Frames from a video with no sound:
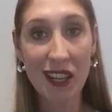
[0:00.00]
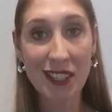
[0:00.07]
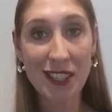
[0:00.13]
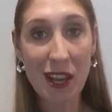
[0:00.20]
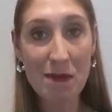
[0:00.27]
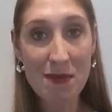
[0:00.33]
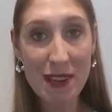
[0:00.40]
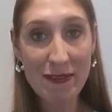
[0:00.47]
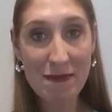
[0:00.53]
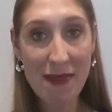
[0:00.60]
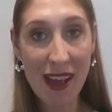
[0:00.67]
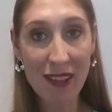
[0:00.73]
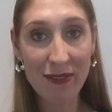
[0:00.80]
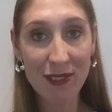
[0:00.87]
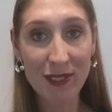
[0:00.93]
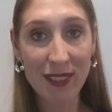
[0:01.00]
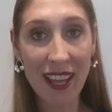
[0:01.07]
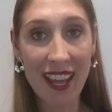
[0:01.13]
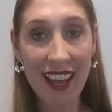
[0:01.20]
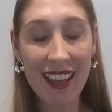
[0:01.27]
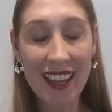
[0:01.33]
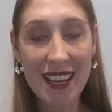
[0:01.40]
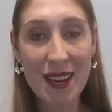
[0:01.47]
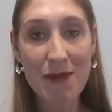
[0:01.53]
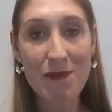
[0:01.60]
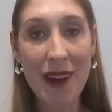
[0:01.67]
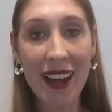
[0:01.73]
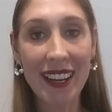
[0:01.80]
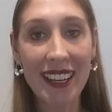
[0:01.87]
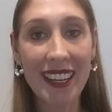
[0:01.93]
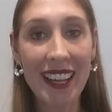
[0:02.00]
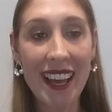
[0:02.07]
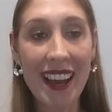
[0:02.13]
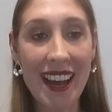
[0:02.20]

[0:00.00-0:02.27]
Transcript: So a bit of a mouthful there, but